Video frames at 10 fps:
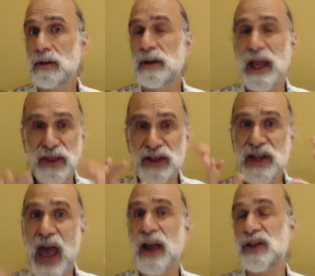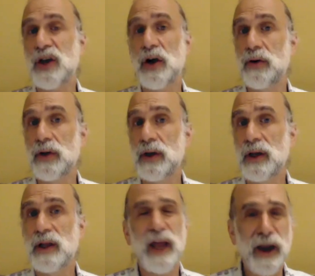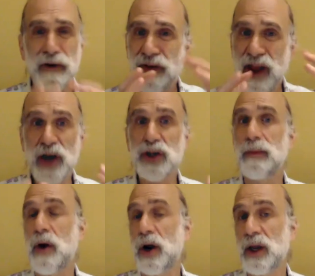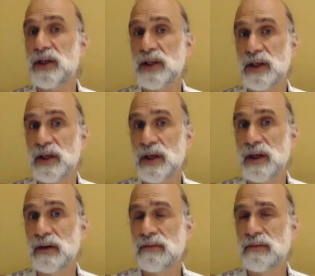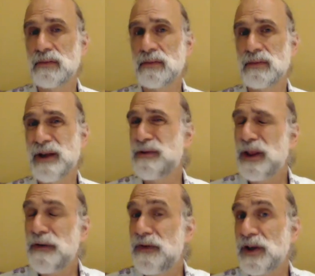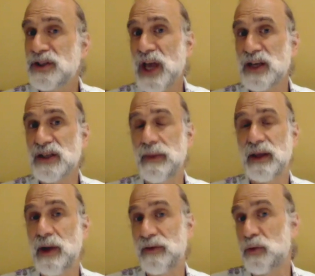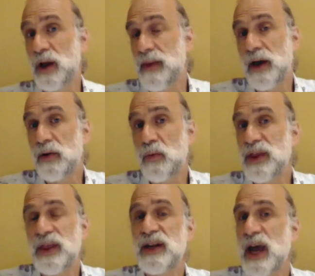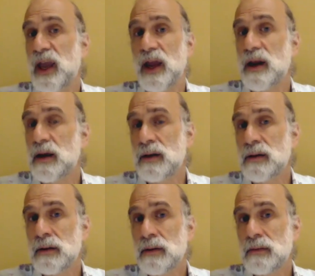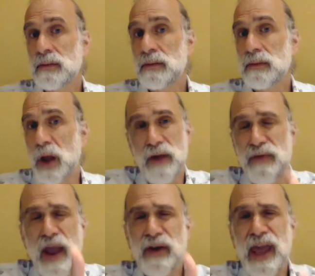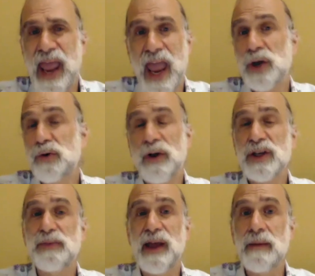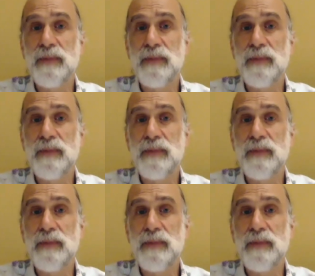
like the tax code, like our financial markets, it really feels like something we are going to have to worry about within the decade. If we ever get androids playing